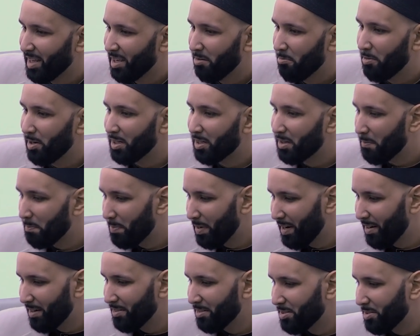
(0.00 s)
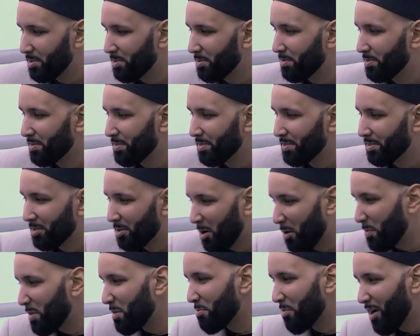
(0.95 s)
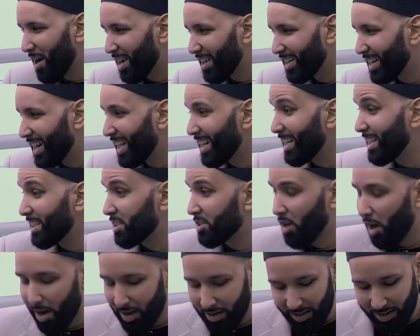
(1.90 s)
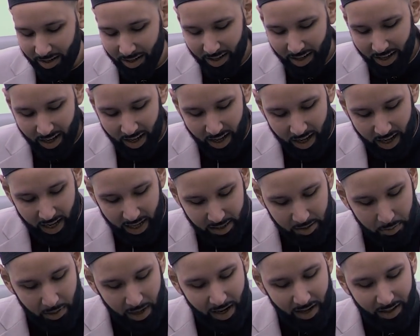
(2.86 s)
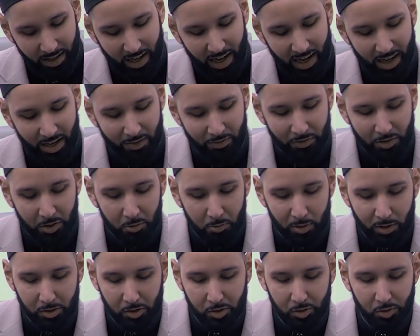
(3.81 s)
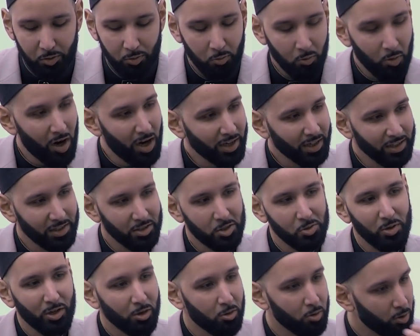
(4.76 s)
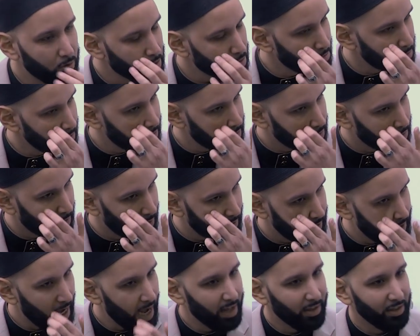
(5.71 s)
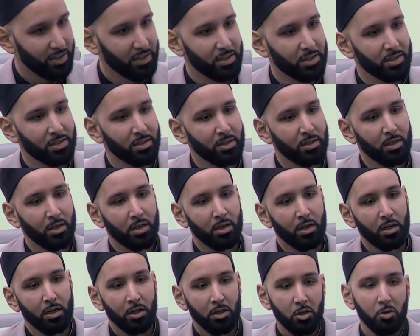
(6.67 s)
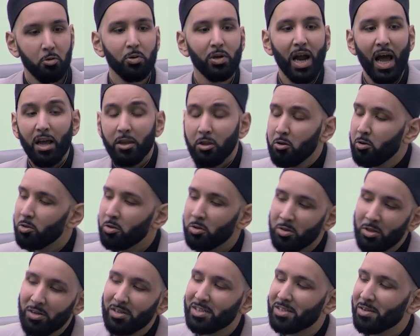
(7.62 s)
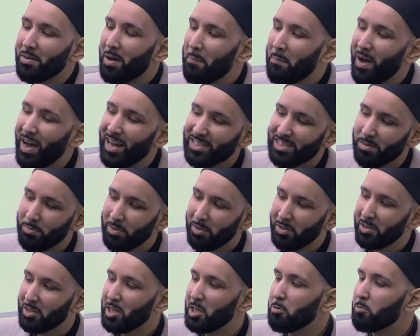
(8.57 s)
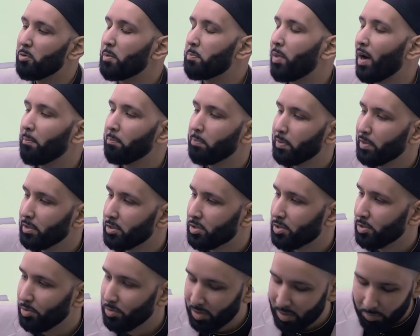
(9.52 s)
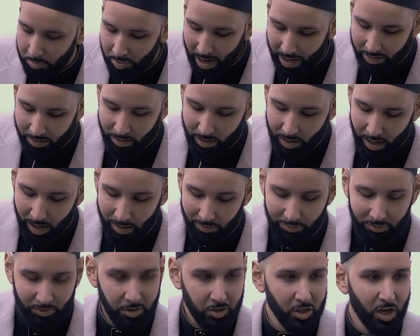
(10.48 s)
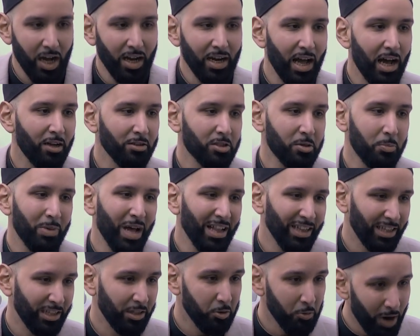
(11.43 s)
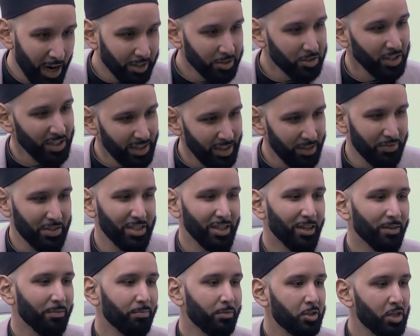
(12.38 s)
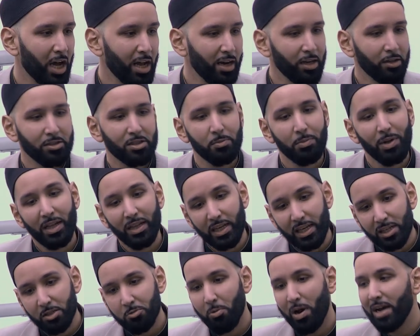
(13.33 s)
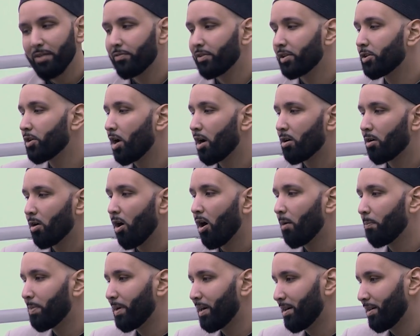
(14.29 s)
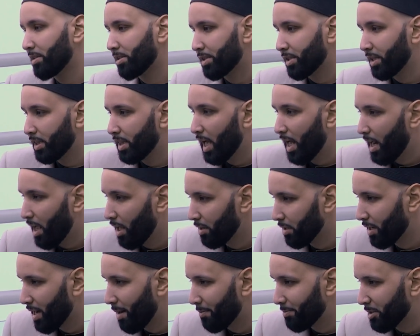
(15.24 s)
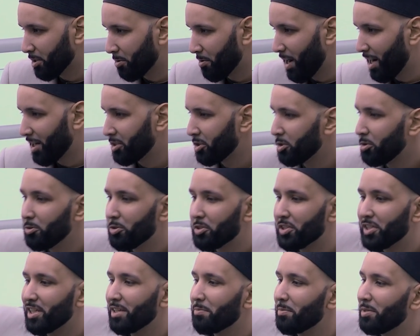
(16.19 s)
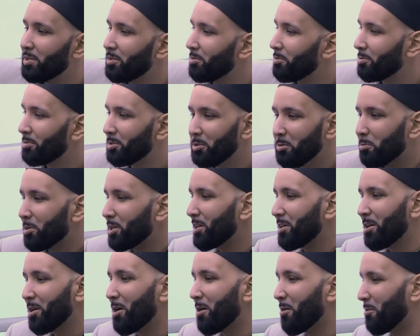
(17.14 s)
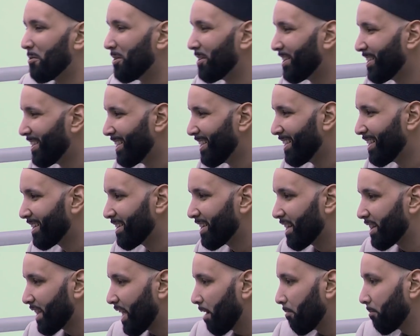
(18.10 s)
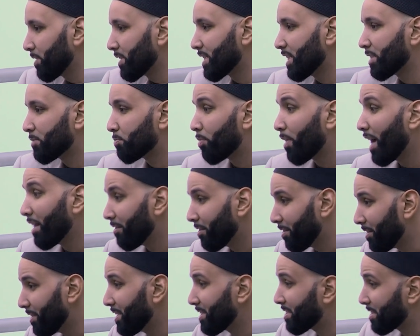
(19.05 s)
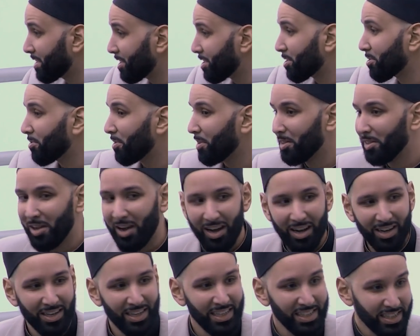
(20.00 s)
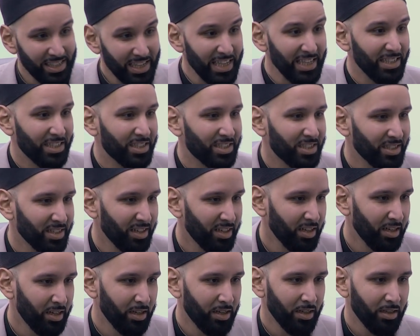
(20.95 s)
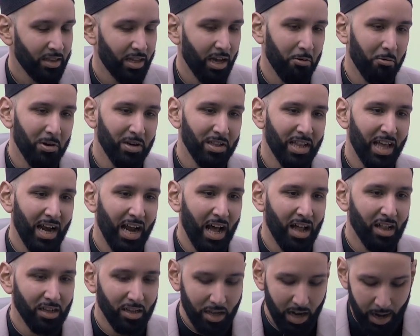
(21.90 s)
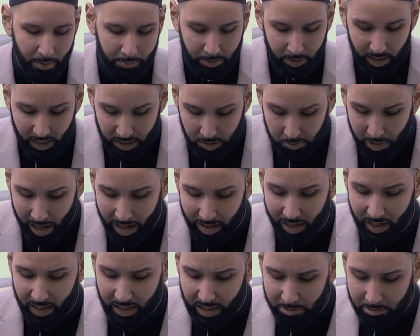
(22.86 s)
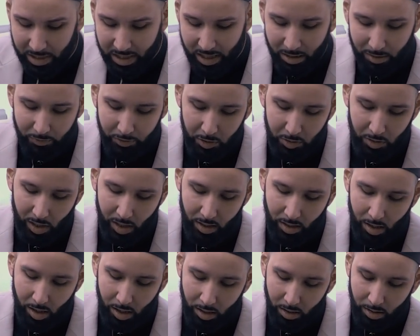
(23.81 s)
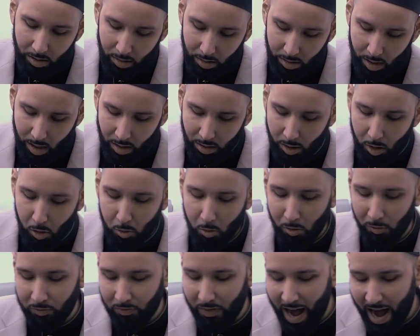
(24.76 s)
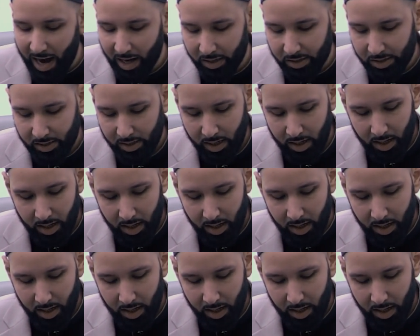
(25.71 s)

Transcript: when compared to Kobe Bryant and his daughter. And subhanAllah, if you were to walk into a grocery store in Dallas, there's a possibility you would bump into the brother of John Altobelli, who actually lives here. John Altobelli, his wife and daughter, all perished in that helicopter crash. You'd see him and you wouldn't know that that was his brother, his sister-in-law, his niece, that were in that helicopter as well. And he was interviewed on local Fox,